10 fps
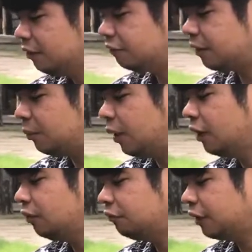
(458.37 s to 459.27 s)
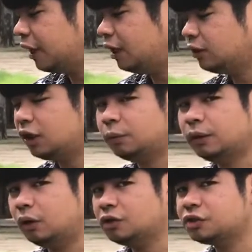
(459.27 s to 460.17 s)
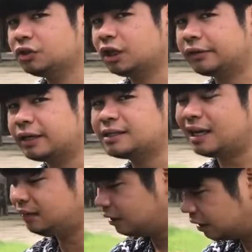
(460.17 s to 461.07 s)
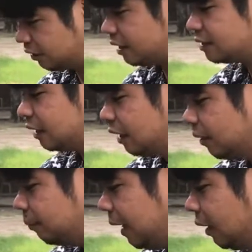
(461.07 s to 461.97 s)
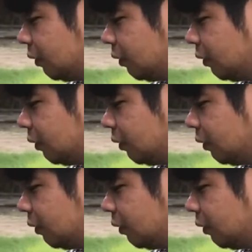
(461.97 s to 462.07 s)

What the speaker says: from 1/8 it will also decrease and decrease, but